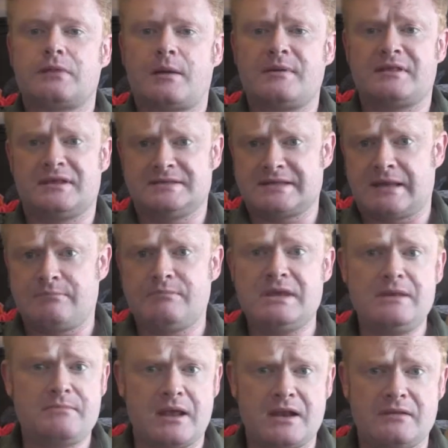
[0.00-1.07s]
mean, things have
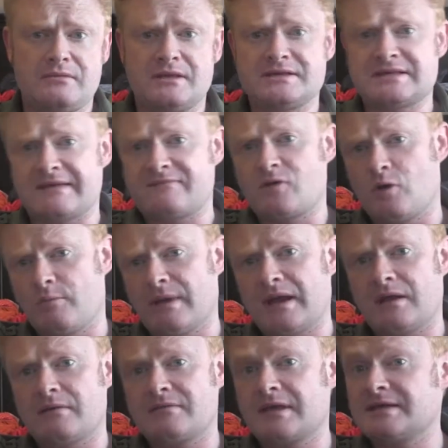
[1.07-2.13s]
been better, things have got
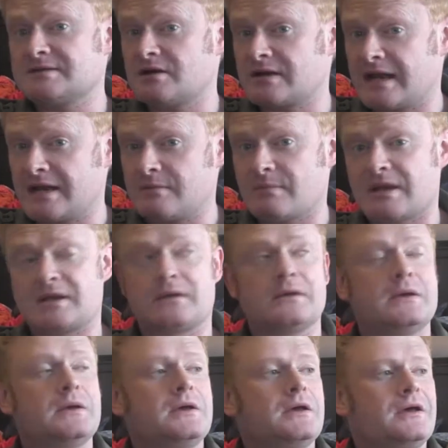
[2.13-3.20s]
better, things are getting better.
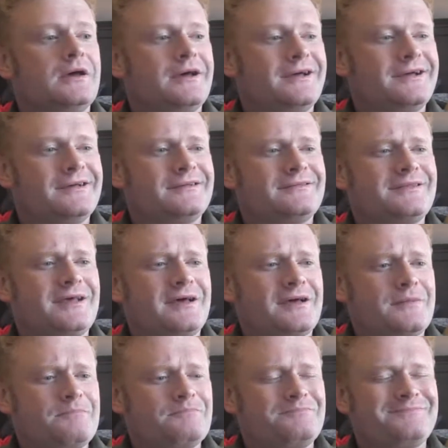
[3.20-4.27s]

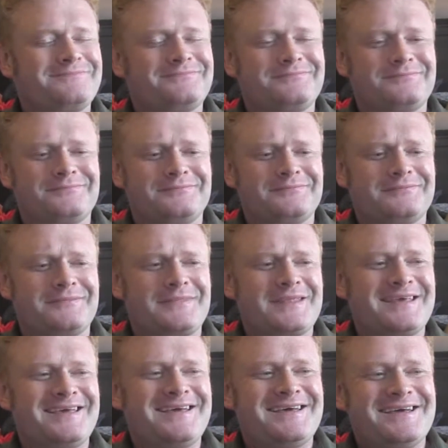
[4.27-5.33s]
That
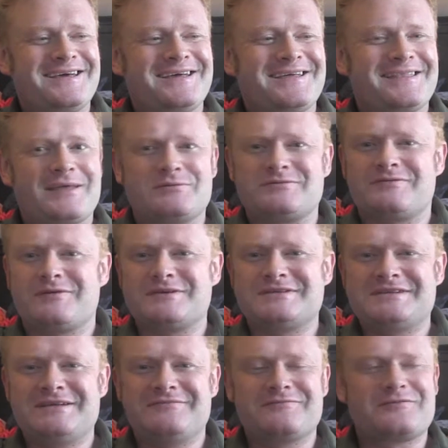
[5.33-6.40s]
was very
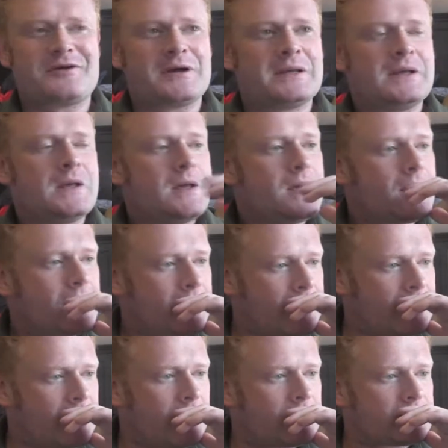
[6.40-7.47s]
Stephen Fry.
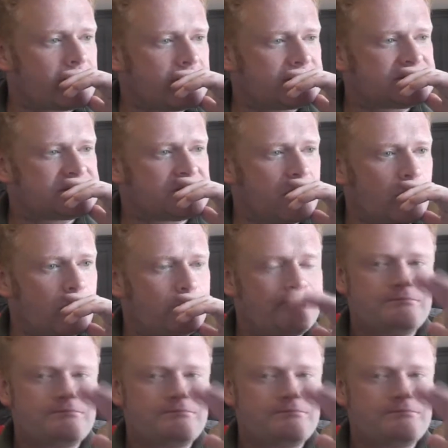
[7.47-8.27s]
Okay, so,